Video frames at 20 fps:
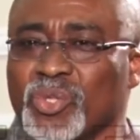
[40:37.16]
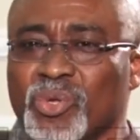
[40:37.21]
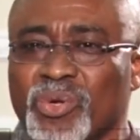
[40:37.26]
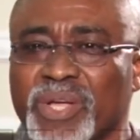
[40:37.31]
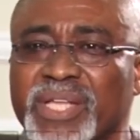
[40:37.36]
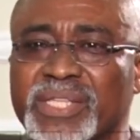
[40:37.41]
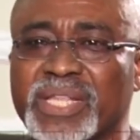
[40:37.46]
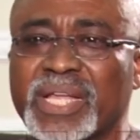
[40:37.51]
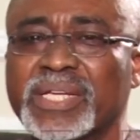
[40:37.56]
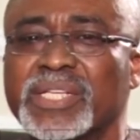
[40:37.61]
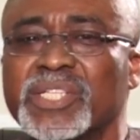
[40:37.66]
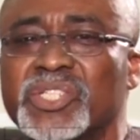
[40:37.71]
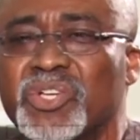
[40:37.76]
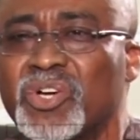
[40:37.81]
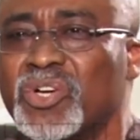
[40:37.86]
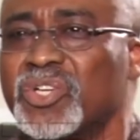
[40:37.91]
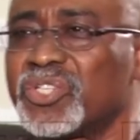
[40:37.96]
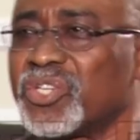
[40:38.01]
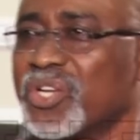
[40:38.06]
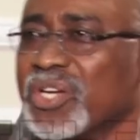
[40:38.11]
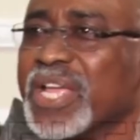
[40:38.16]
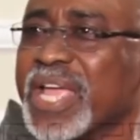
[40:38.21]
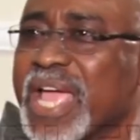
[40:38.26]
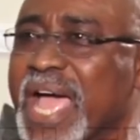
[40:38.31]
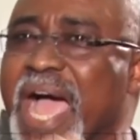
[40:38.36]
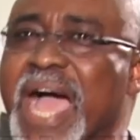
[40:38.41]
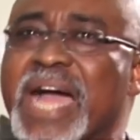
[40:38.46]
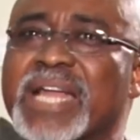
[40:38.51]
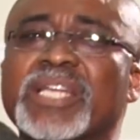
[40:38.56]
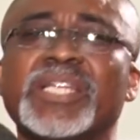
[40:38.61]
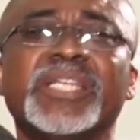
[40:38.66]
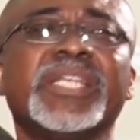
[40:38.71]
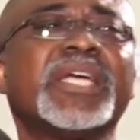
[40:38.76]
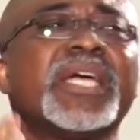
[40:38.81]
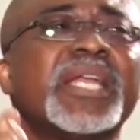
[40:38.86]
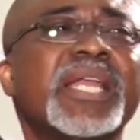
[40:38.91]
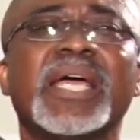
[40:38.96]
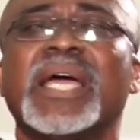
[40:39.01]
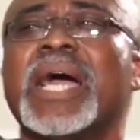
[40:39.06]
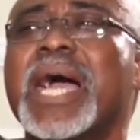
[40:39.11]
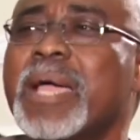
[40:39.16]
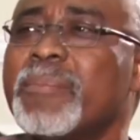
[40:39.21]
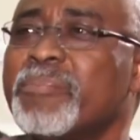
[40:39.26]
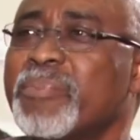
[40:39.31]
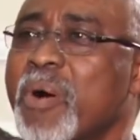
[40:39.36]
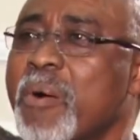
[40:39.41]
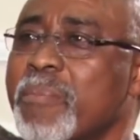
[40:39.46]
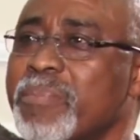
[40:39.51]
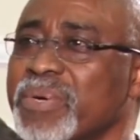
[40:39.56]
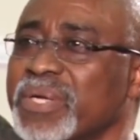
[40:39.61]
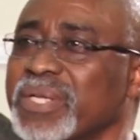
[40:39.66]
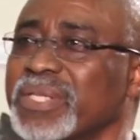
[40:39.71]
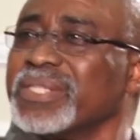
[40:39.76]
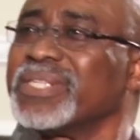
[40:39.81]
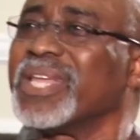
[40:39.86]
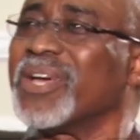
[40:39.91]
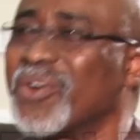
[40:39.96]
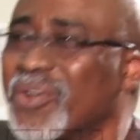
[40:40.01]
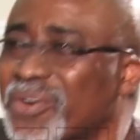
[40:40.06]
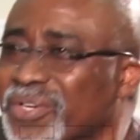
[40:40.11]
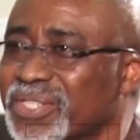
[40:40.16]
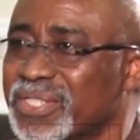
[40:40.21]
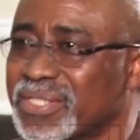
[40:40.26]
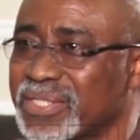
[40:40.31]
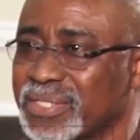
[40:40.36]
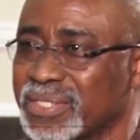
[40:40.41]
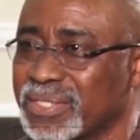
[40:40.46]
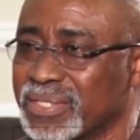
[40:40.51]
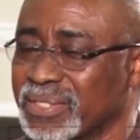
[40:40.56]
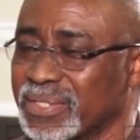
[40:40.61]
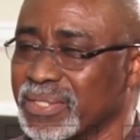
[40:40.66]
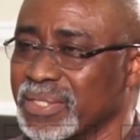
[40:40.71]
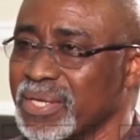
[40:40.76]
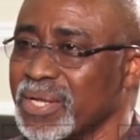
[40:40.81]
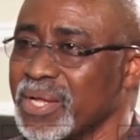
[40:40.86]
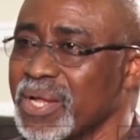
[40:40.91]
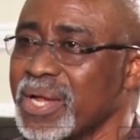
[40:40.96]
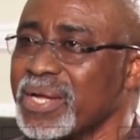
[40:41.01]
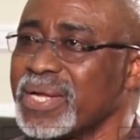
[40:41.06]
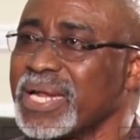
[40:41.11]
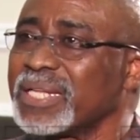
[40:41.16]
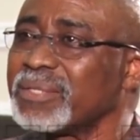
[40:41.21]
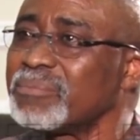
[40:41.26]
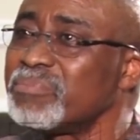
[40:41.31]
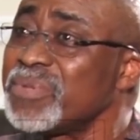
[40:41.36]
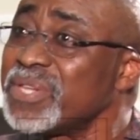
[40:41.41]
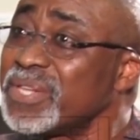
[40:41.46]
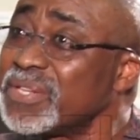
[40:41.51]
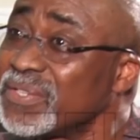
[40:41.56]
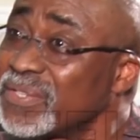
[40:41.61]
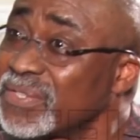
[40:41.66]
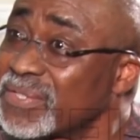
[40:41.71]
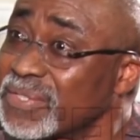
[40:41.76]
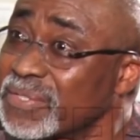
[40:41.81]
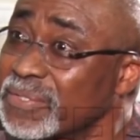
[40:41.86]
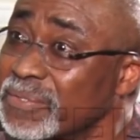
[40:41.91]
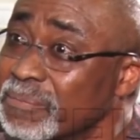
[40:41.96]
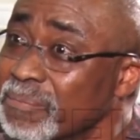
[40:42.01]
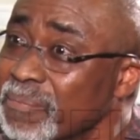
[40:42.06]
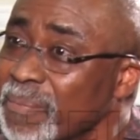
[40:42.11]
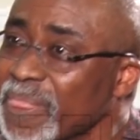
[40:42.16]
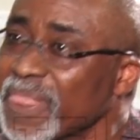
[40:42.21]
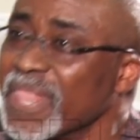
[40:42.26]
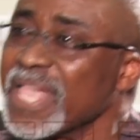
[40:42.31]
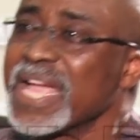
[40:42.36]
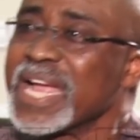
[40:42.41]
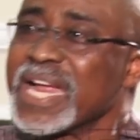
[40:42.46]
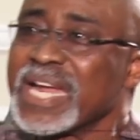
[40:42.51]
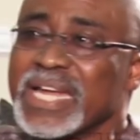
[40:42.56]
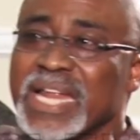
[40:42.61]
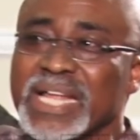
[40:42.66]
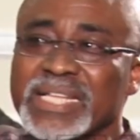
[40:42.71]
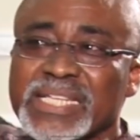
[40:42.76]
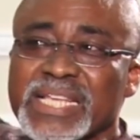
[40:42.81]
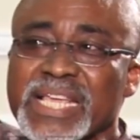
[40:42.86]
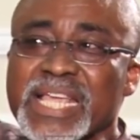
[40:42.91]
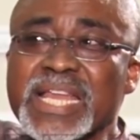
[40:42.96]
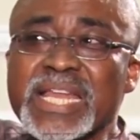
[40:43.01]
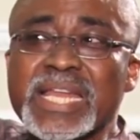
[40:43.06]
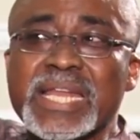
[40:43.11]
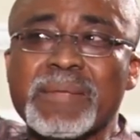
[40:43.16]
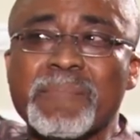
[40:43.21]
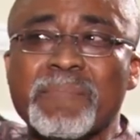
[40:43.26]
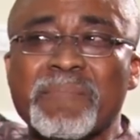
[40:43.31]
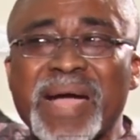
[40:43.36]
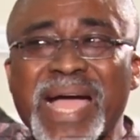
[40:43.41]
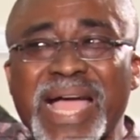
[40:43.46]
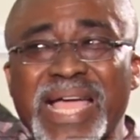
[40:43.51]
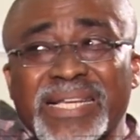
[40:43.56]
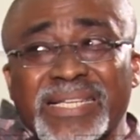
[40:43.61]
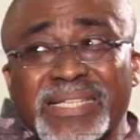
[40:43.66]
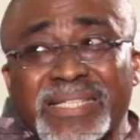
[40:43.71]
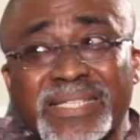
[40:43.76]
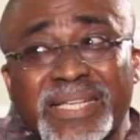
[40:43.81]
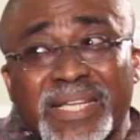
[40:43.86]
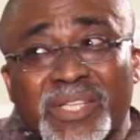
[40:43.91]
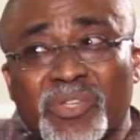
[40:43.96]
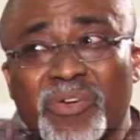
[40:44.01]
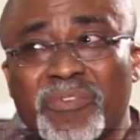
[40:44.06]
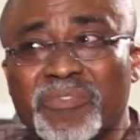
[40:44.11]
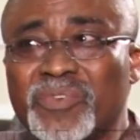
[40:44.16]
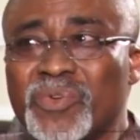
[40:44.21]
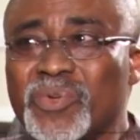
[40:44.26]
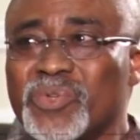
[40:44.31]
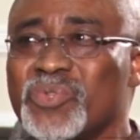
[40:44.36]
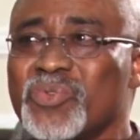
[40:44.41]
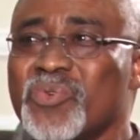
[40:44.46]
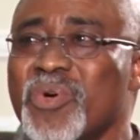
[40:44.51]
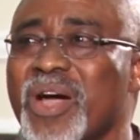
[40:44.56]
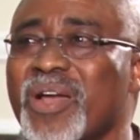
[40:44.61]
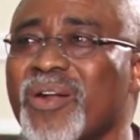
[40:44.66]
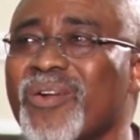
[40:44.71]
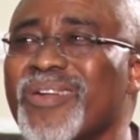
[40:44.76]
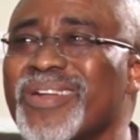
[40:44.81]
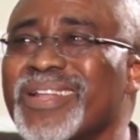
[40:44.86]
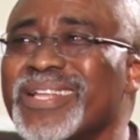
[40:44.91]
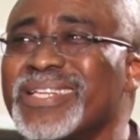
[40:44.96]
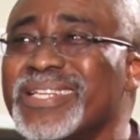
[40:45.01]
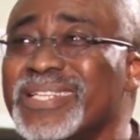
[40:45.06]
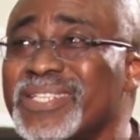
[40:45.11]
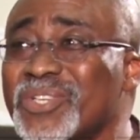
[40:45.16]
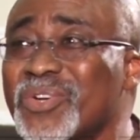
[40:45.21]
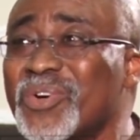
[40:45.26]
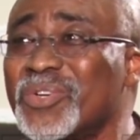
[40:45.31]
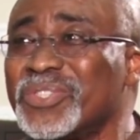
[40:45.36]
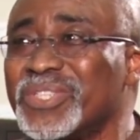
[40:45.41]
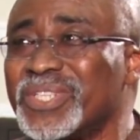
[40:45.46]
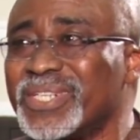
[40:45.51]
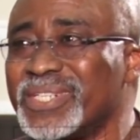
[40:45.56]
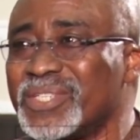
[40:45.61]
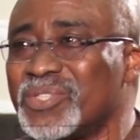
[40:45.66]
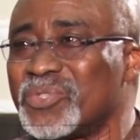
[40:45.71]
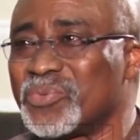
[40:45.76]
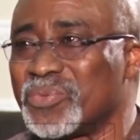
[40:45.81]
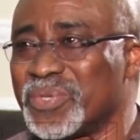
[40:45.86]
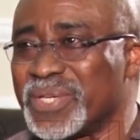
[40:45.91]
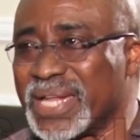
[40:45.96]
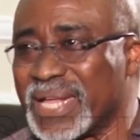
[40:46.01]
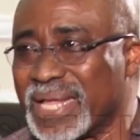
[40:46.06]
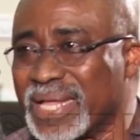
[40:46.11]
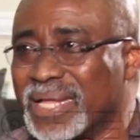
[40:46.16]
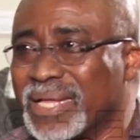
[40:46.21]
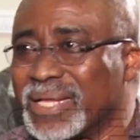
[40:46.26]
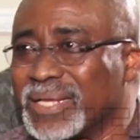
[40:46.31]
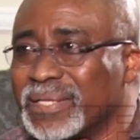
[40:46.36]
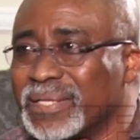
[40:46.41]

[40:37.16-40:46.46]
to get an injunction and declare IPOB terrorists. That means that in the mindset of those who are running this country today,